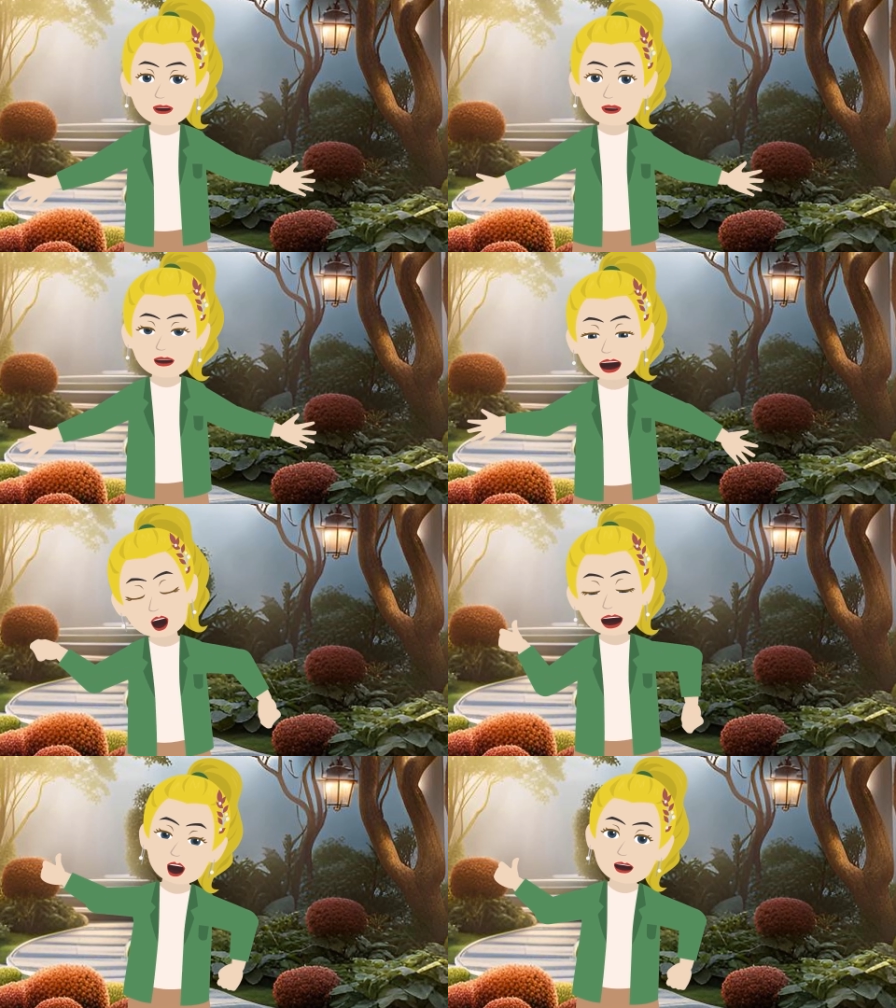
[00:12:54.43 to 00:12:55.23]
You're more
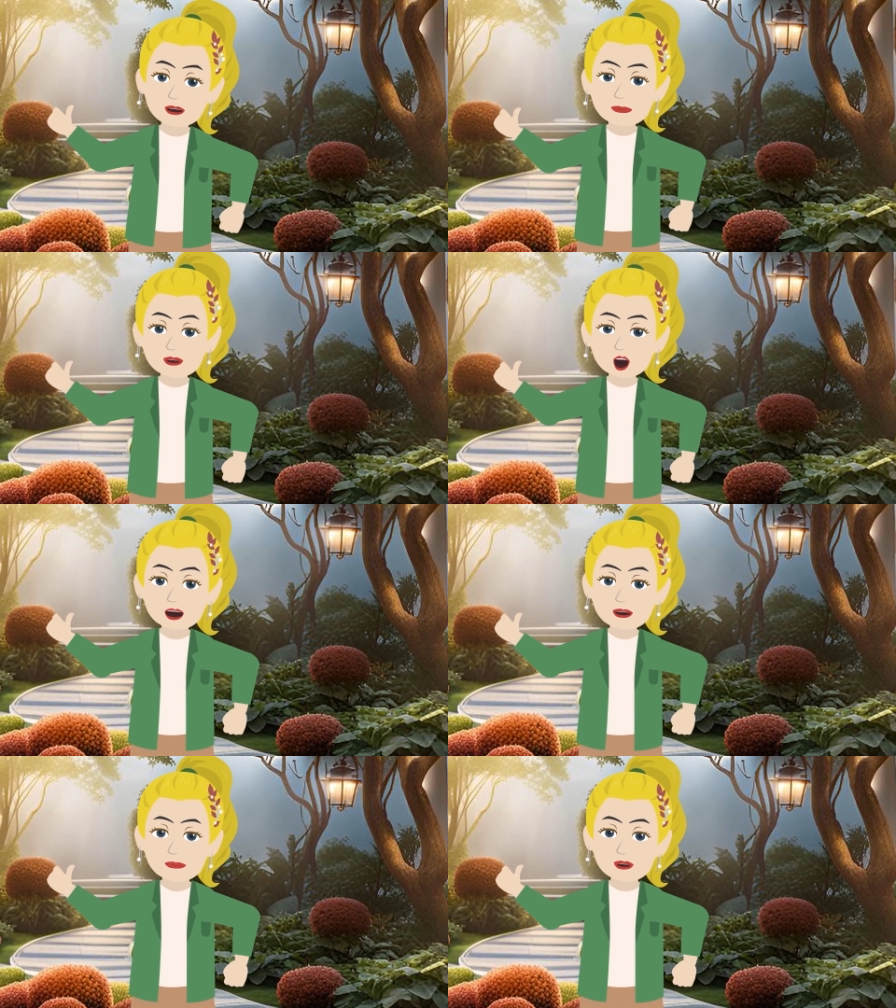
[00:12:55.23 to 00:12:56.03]
likely to
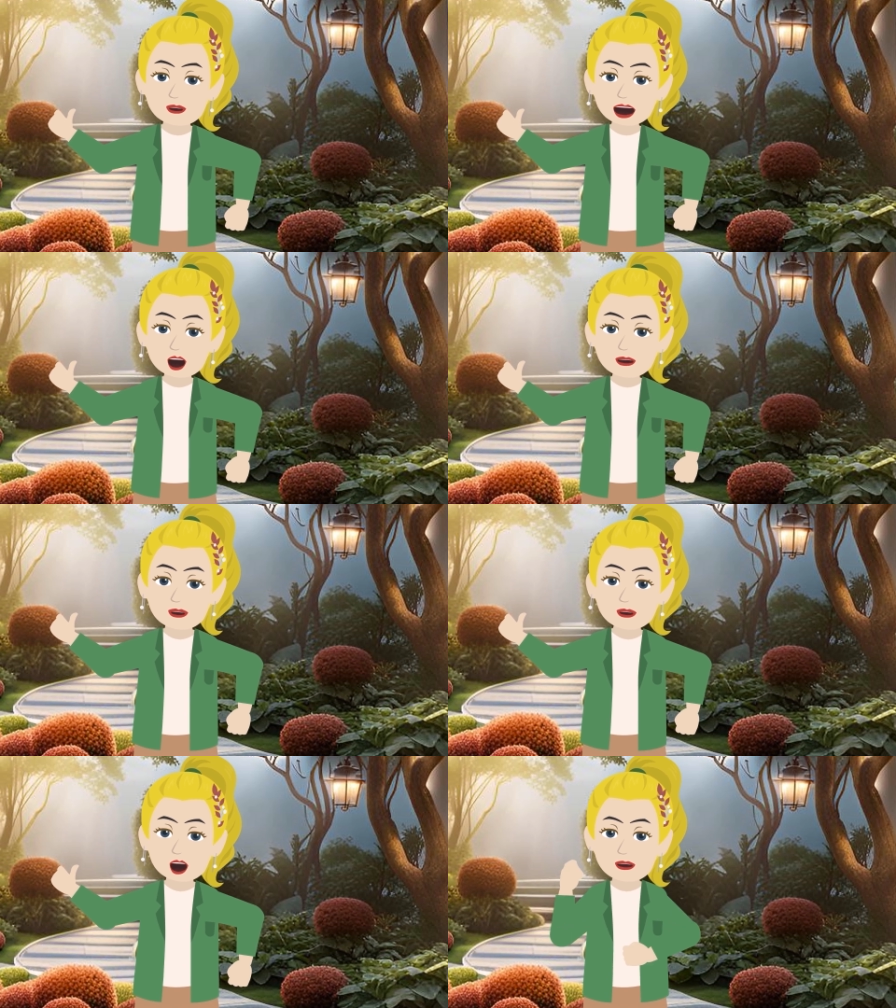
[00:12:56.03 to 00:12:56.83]
hear the answer
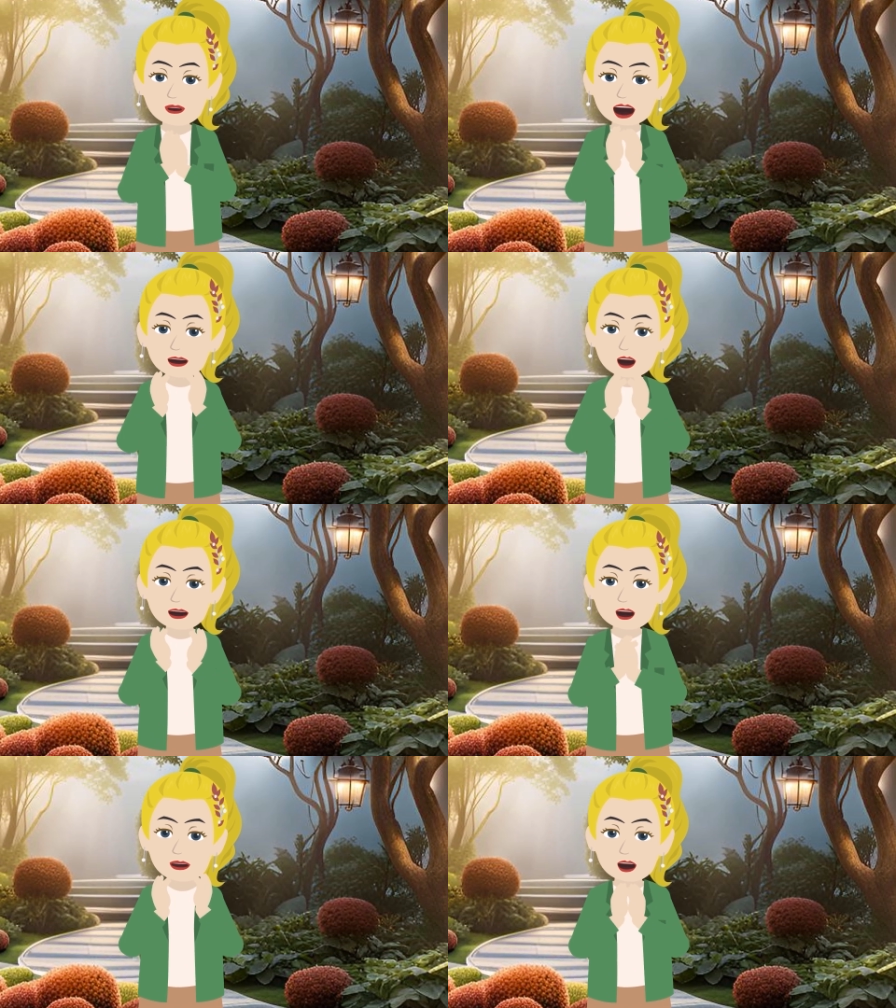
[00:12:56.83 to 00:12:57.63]
to your question
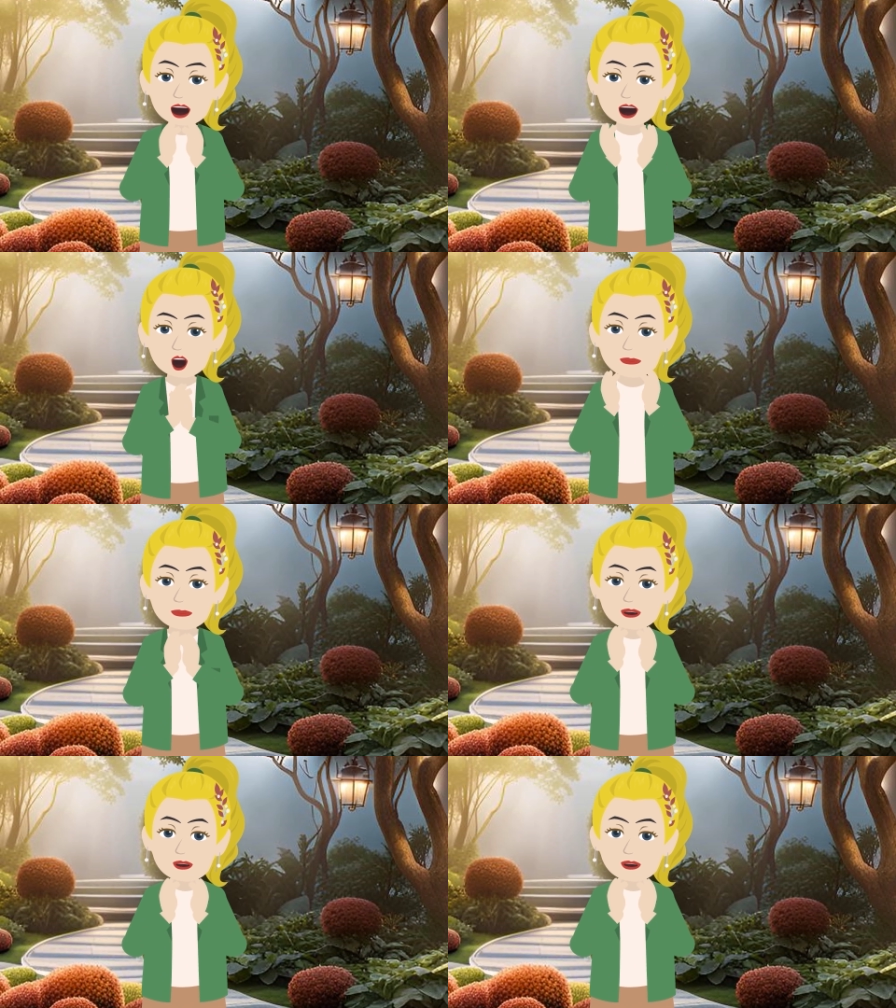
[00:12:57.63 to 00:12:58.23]
when you